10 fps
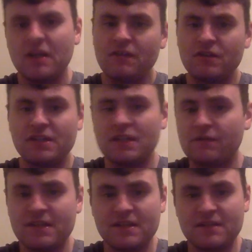Their
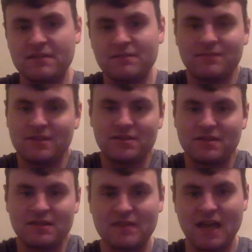defense just
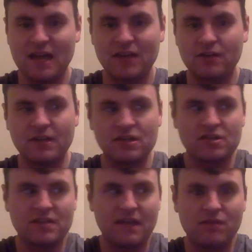isn't that good. They
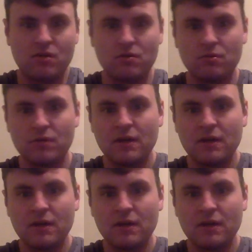just have no.